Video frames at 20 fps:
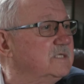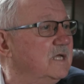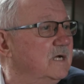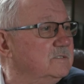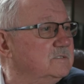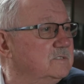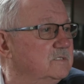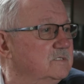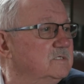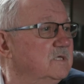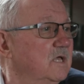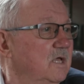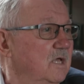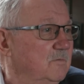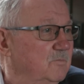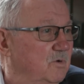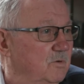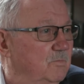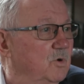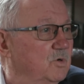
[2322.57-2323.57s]
houses,
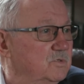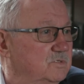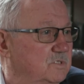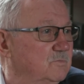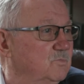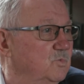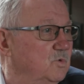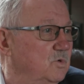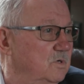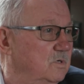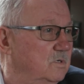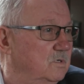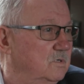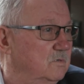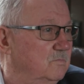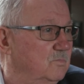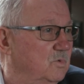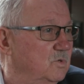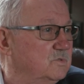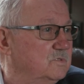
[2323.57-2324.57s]
but most of
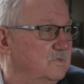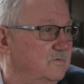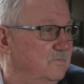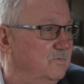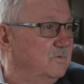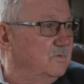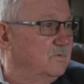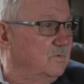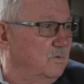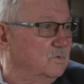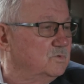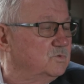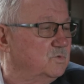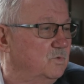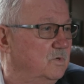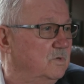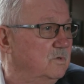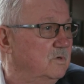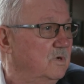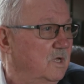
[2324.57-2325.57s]
those
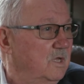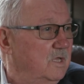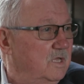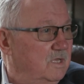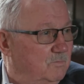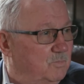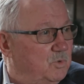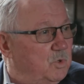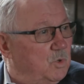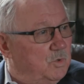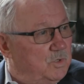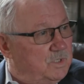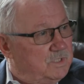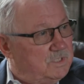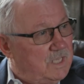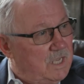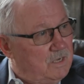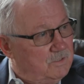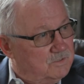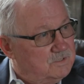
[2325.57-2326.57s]
were employees'
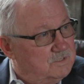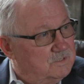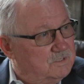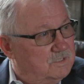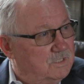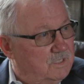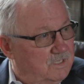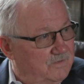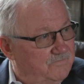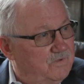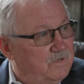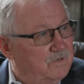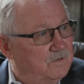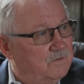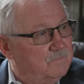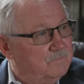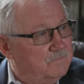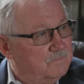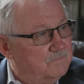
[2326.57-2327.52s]
houses that lived here.